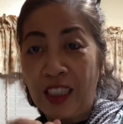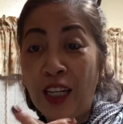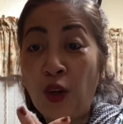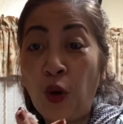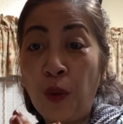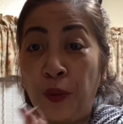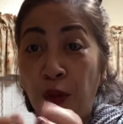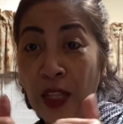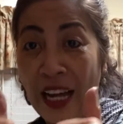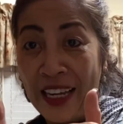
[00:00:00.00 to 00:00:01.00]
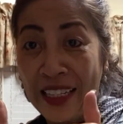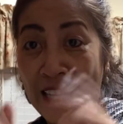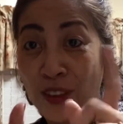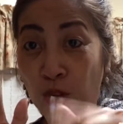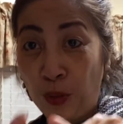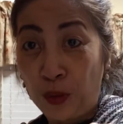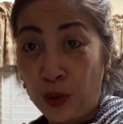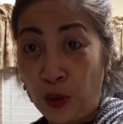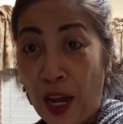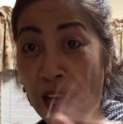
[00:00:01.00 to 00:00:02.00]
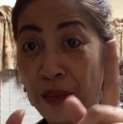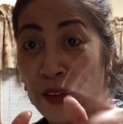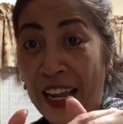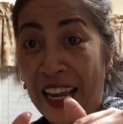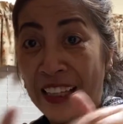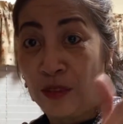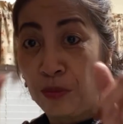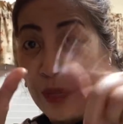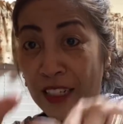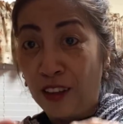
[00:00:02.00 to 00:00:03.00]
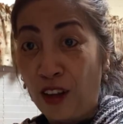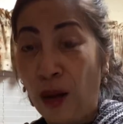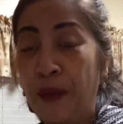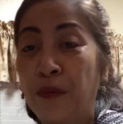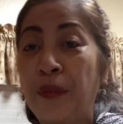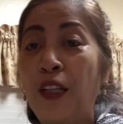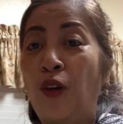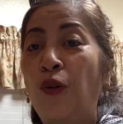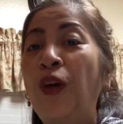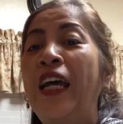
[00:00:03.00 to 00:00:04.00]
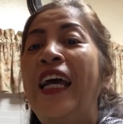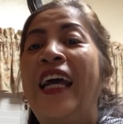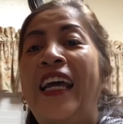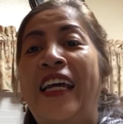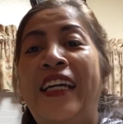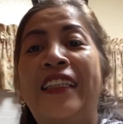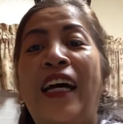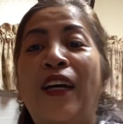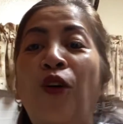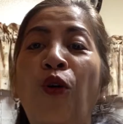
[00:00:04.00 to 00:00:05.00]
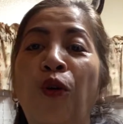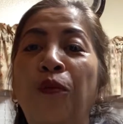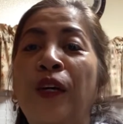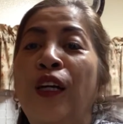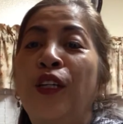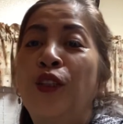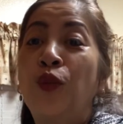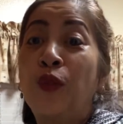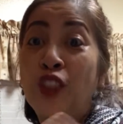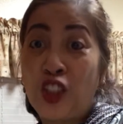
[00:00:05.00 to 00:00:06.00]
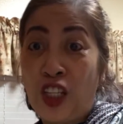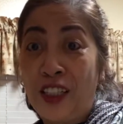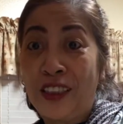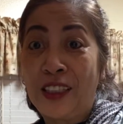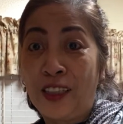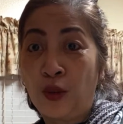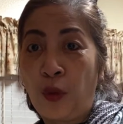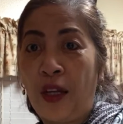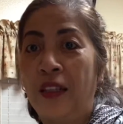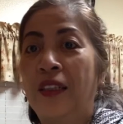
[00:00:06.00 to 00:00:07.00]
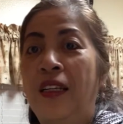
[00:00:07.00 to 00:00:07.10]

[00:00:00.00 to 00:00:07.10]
I hope you like and subscribe and make a comment below, and I hope you will share it as well.